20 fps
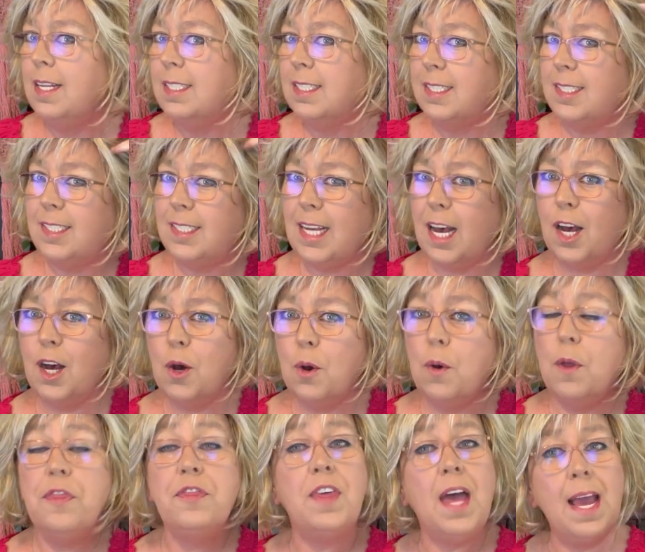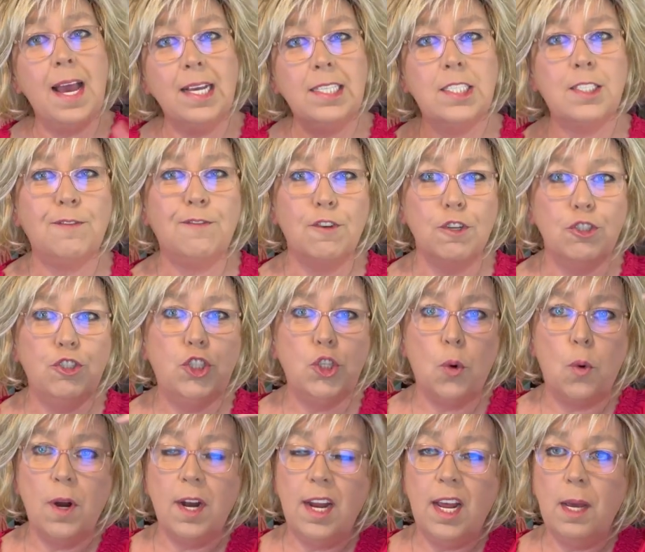So thanks for
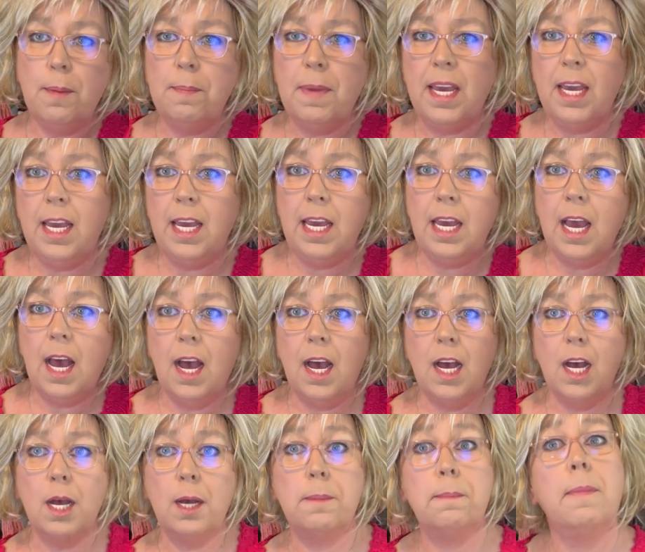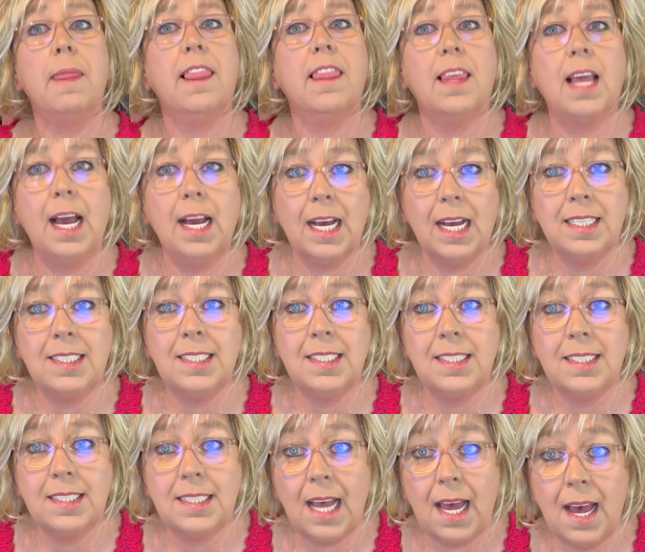joining me. Um, like I
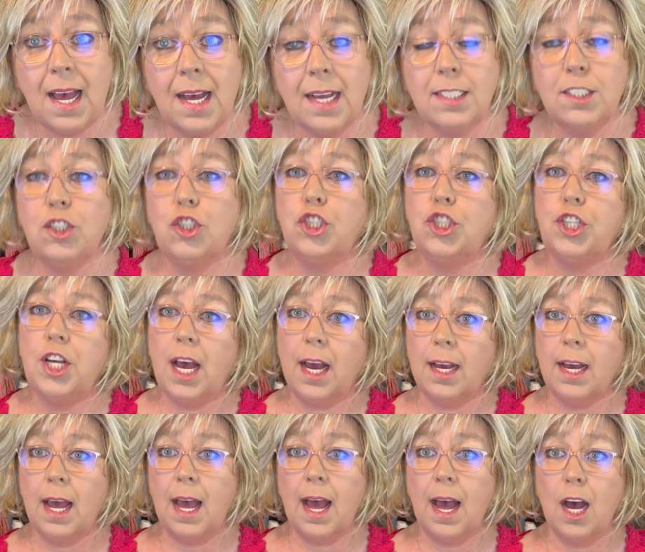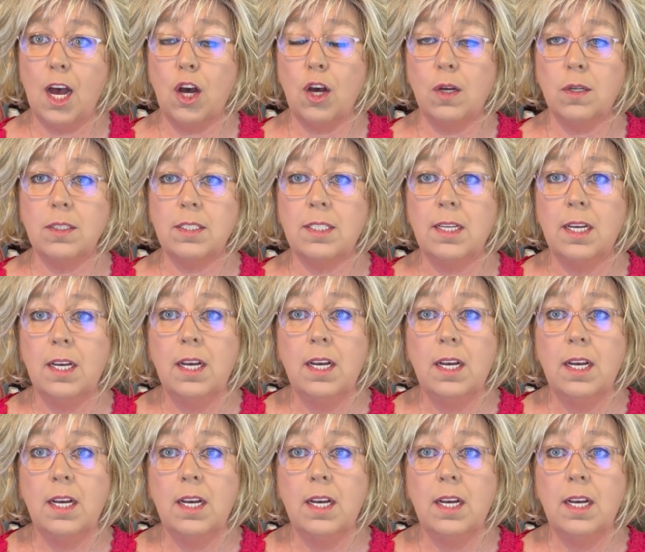said, check out